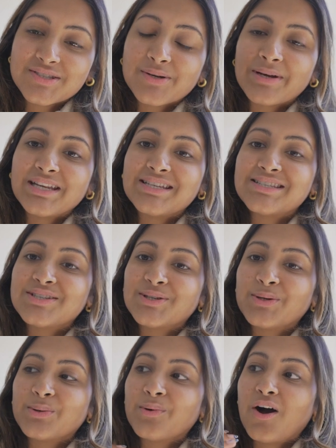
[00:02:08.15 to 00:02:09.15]
So I need
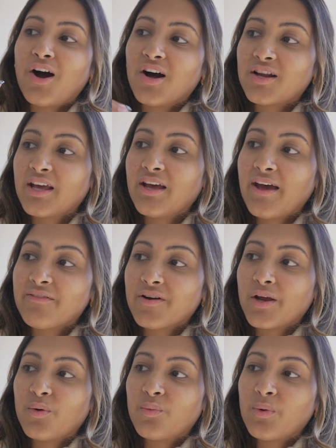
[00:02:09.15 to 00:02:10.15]
to audit
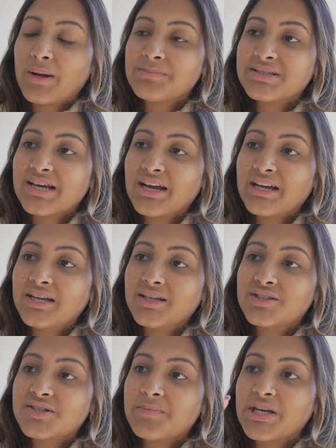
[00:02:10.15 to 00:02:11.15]
every
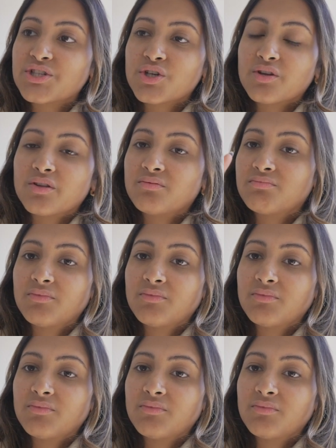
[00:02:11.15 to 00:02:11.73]
website to make sure,